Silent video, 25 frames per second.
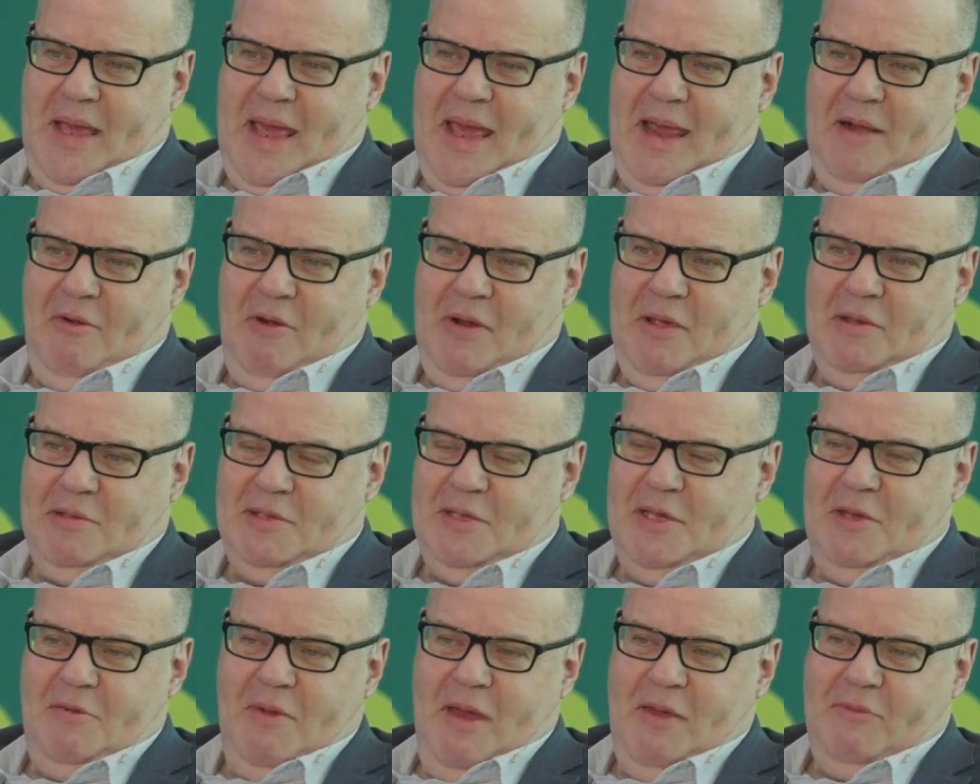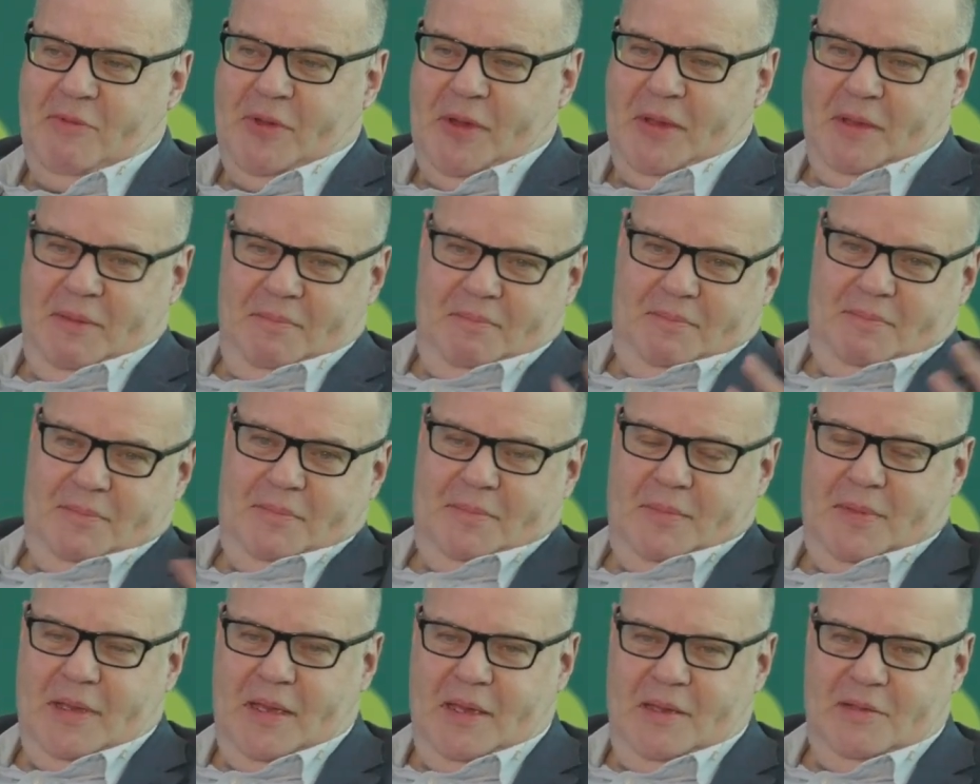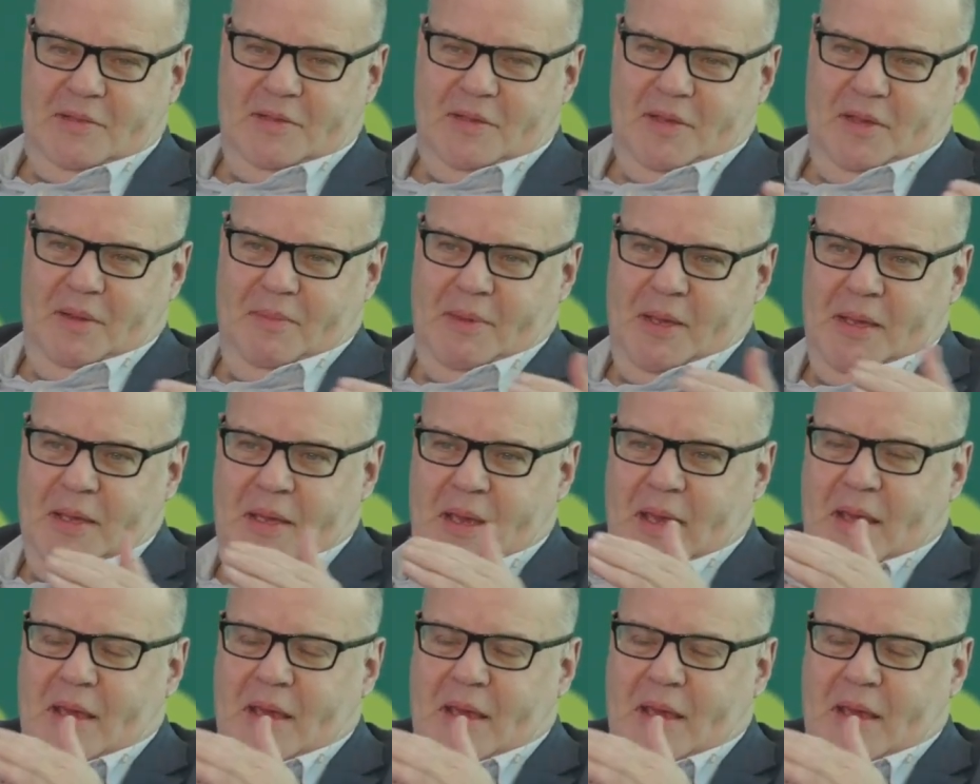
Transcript: Harris, whoever, Keir Starmer,